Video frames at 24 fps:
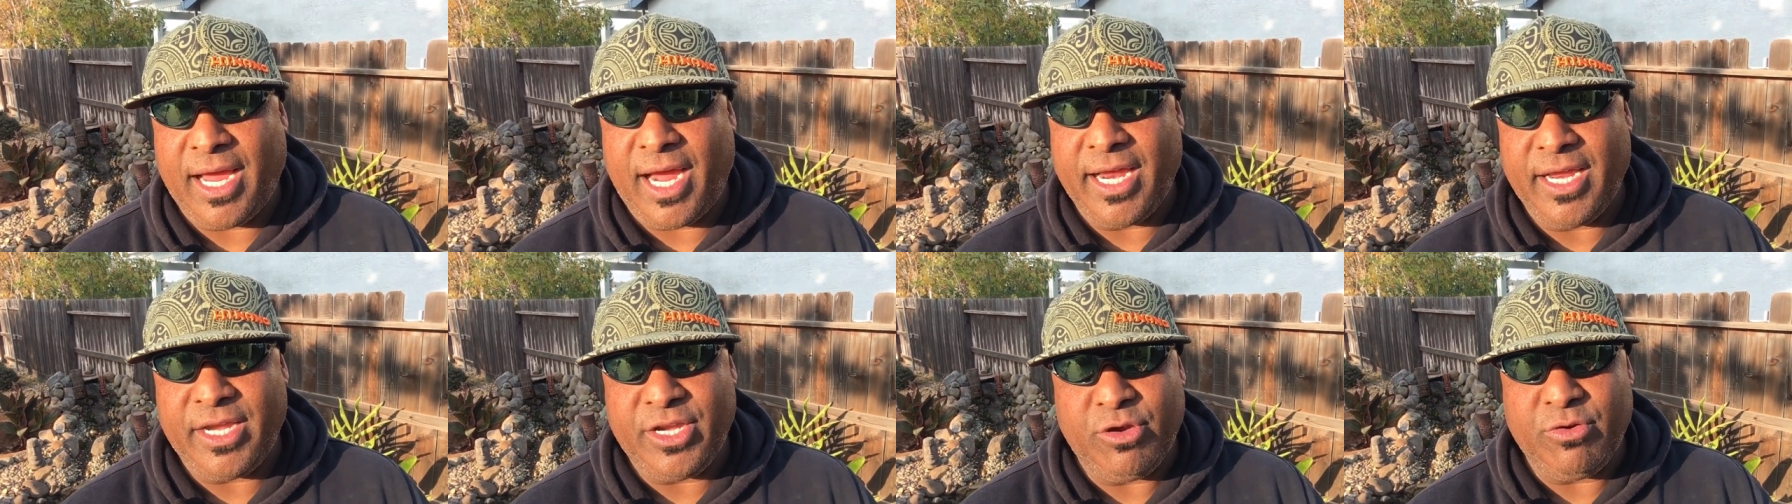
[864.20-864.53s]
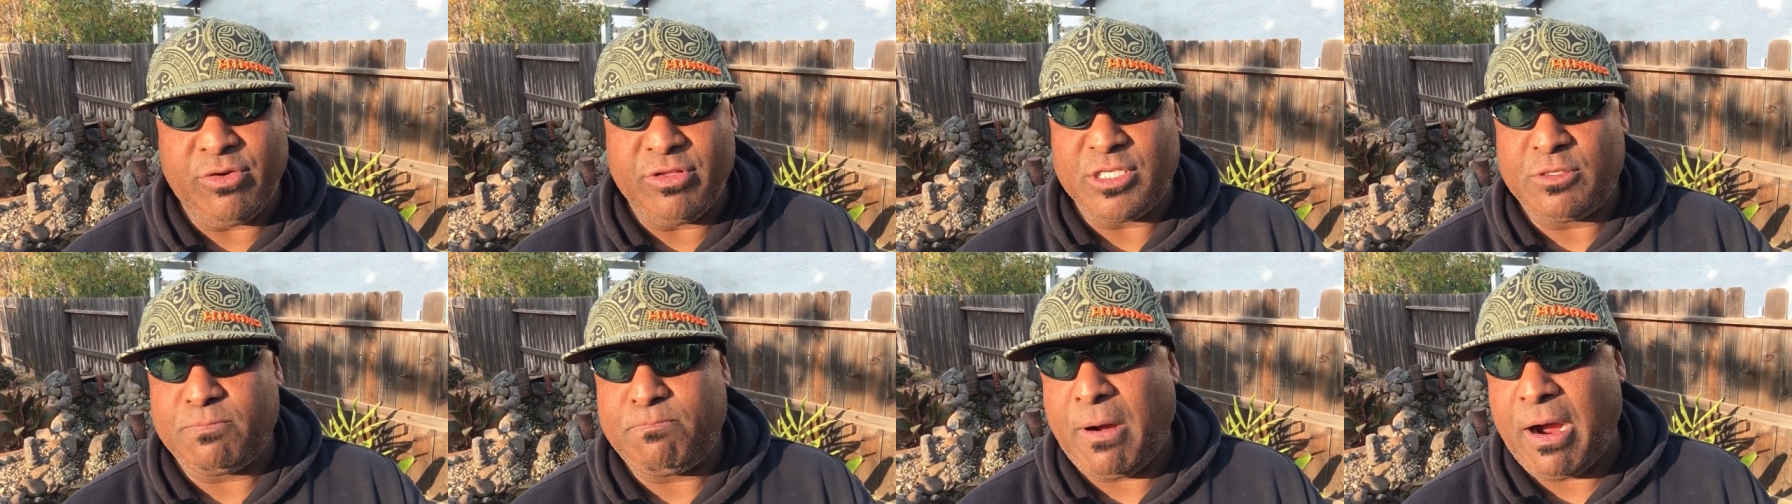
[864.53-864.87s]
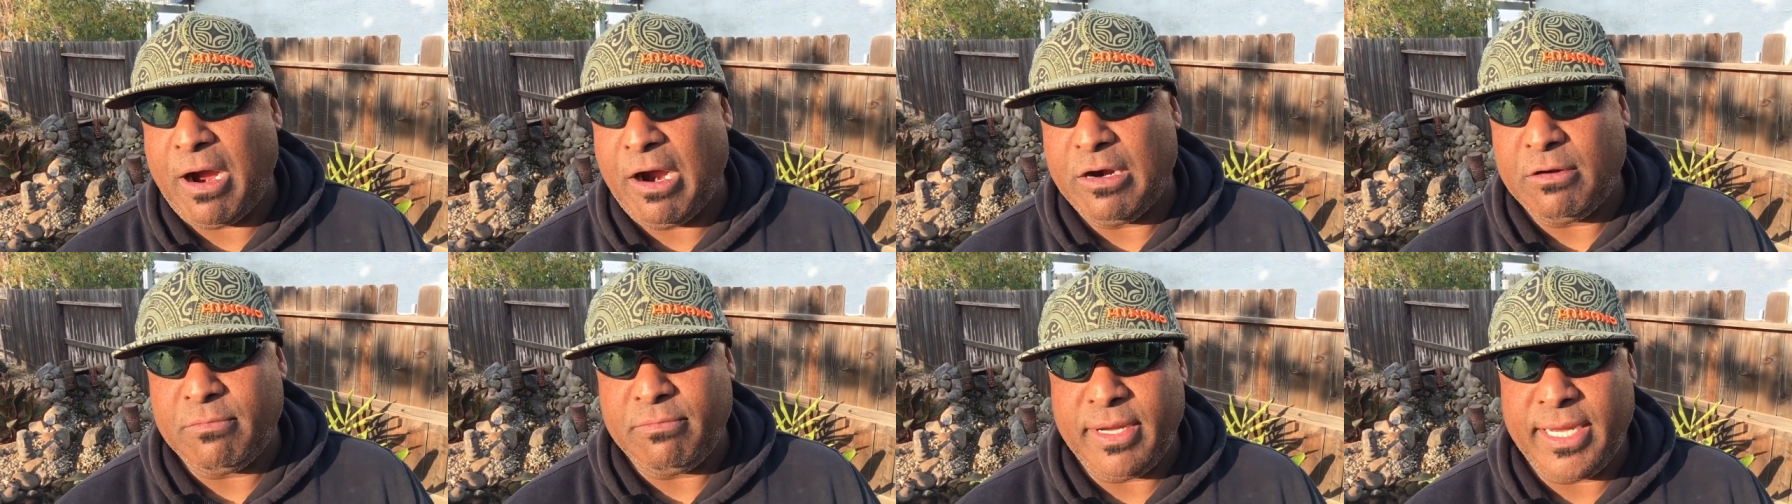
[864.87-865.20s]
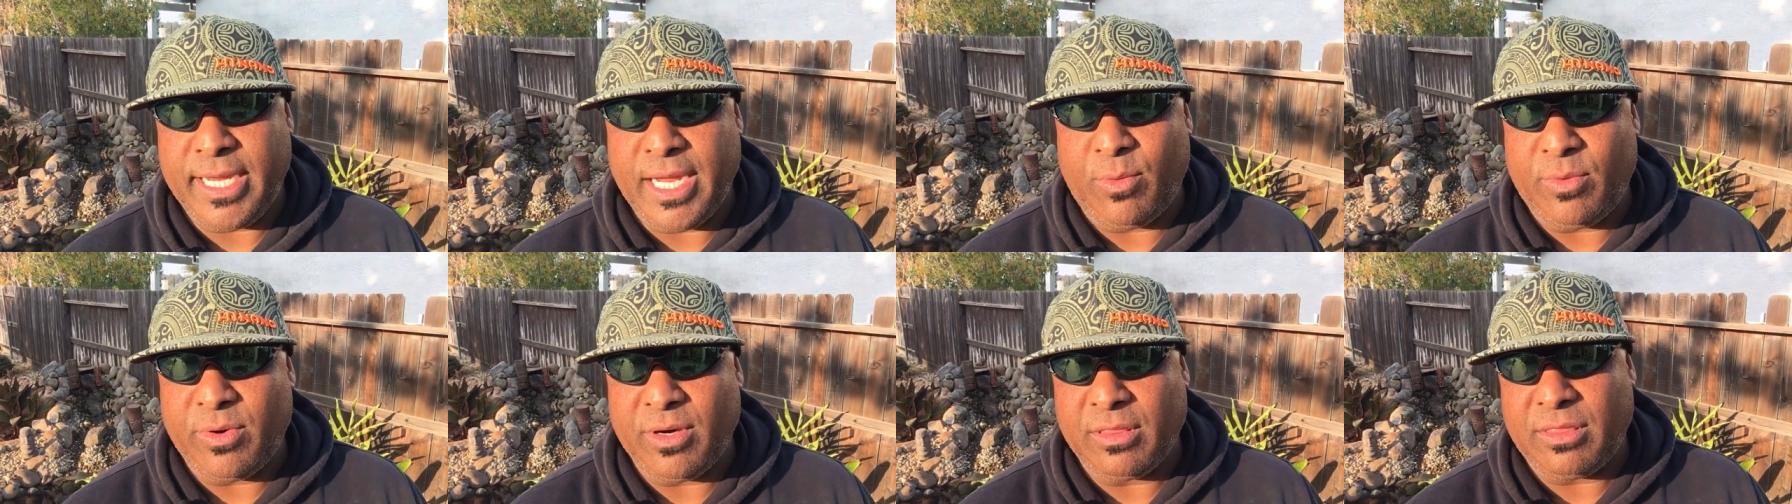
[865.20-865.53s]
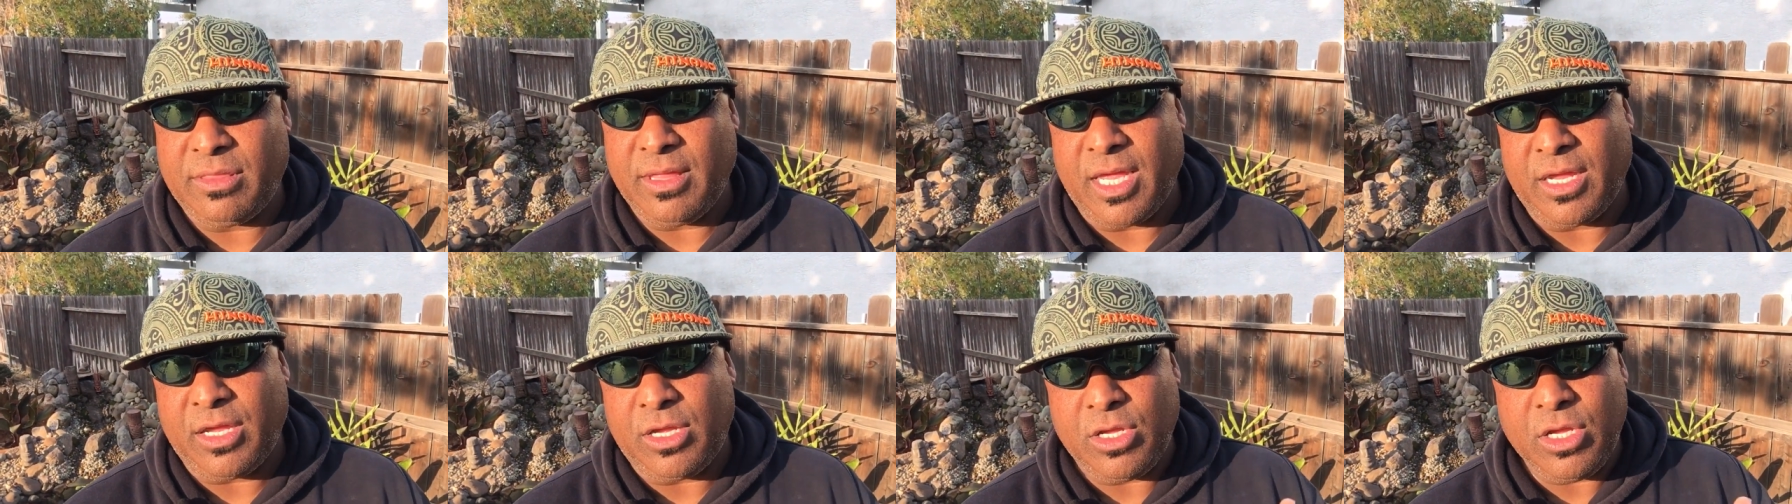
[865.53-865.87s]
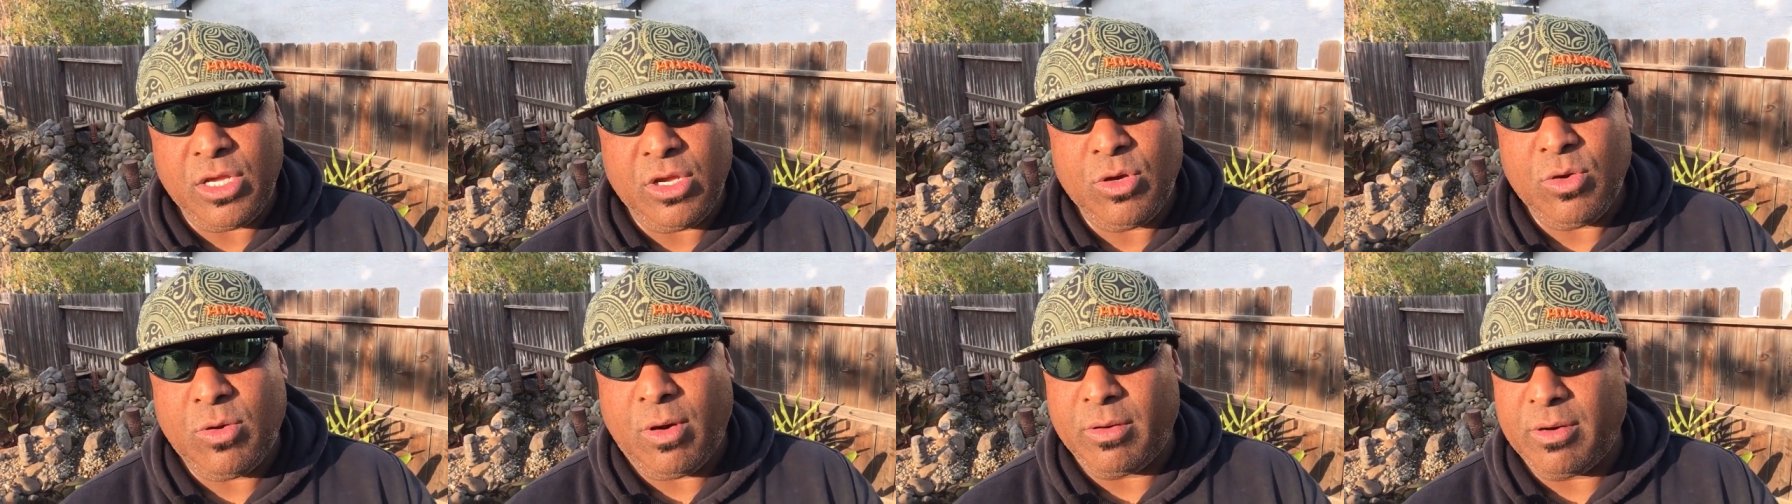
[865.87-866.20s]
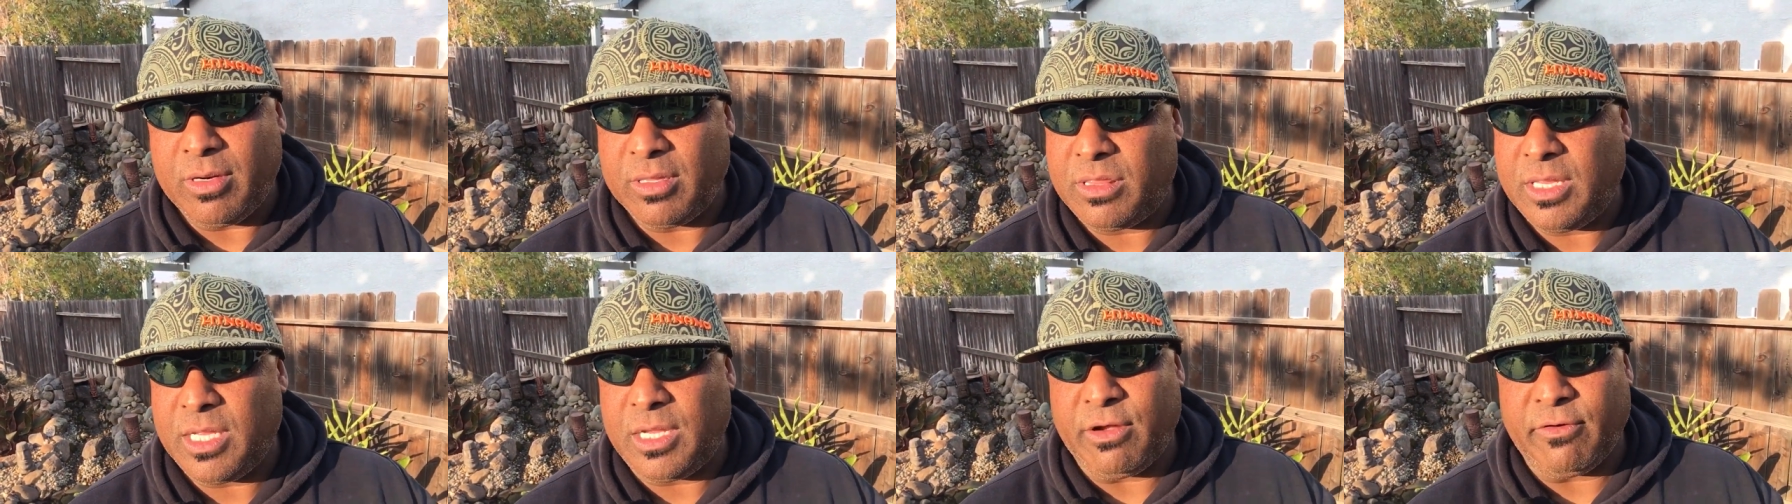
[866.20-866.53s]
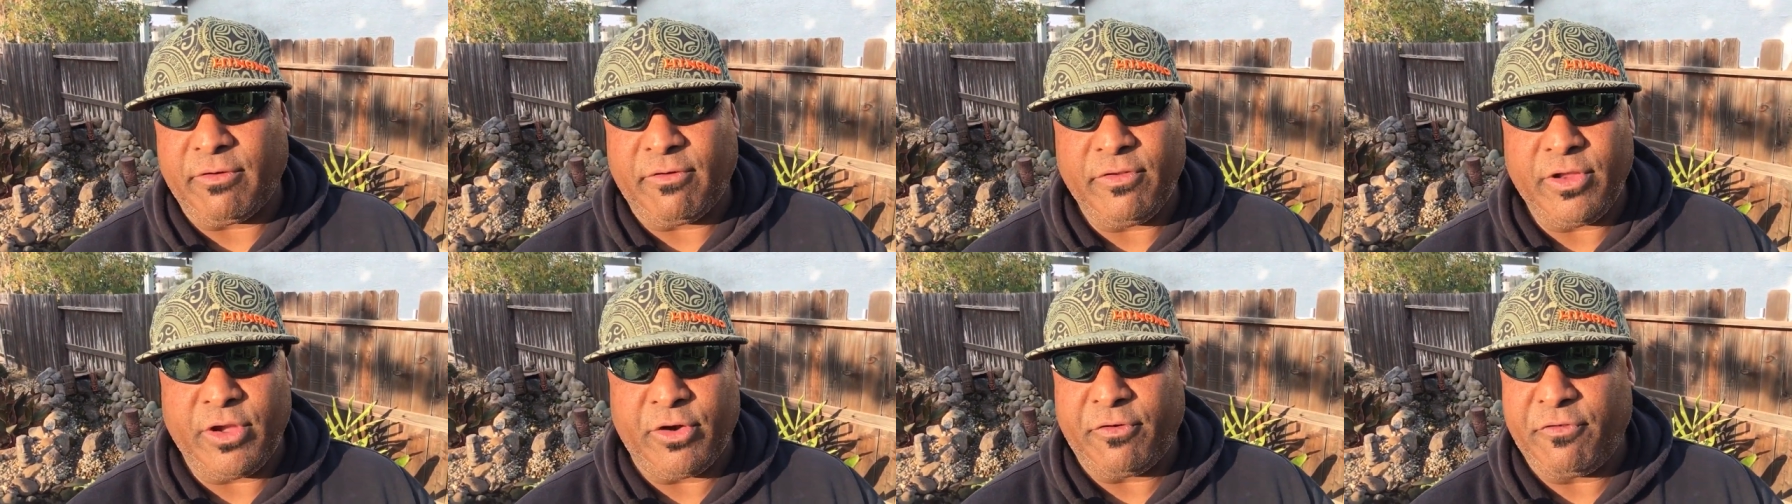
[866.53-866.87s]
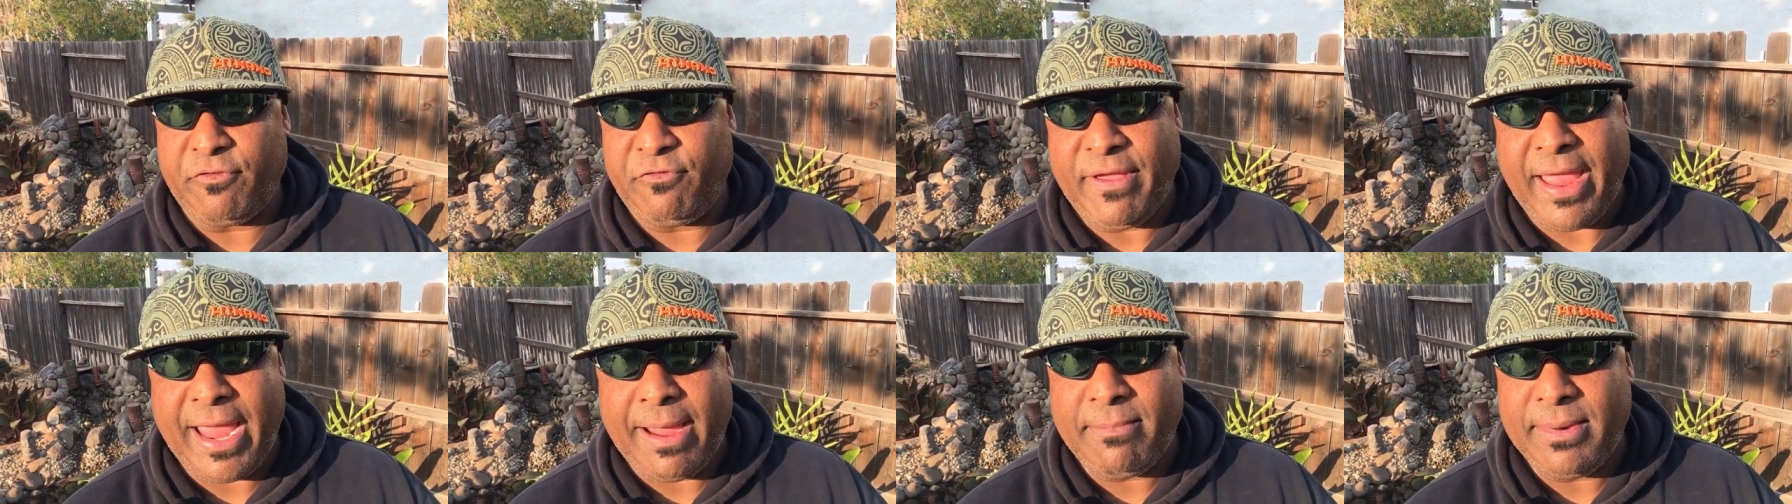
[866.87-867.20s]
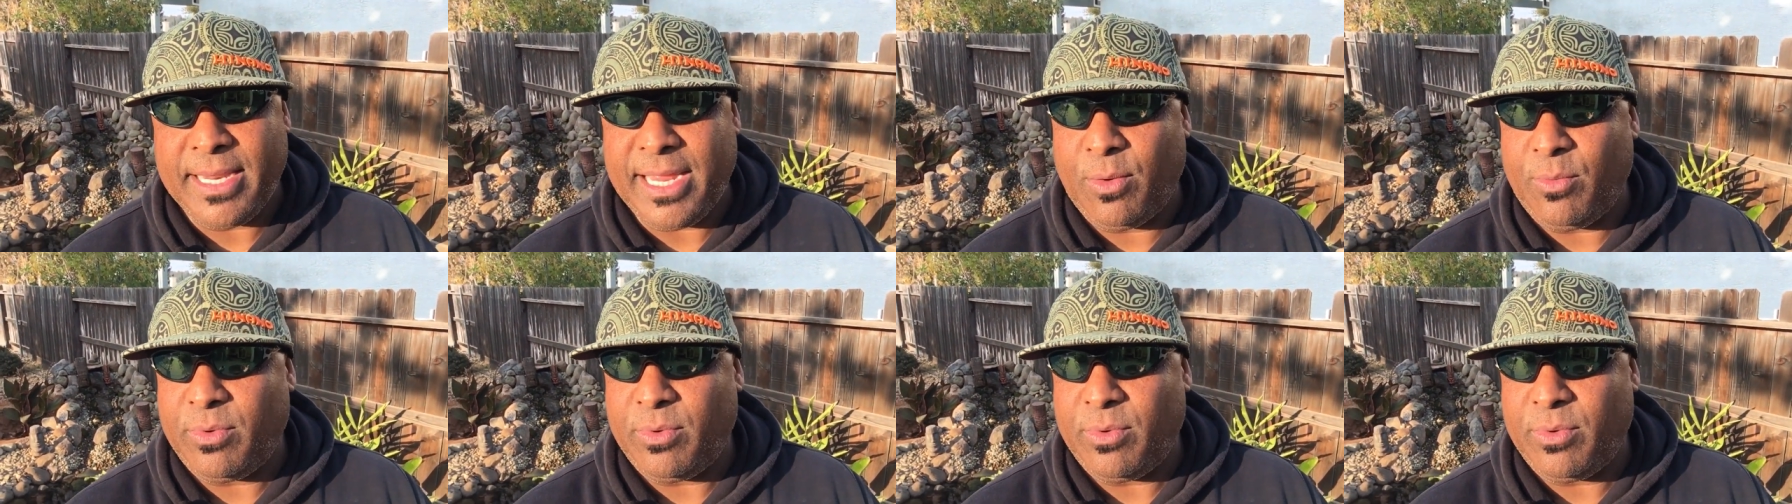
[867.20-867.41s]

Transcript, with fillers: I, you inspired me. I want to thank you. I want to thank your, your family.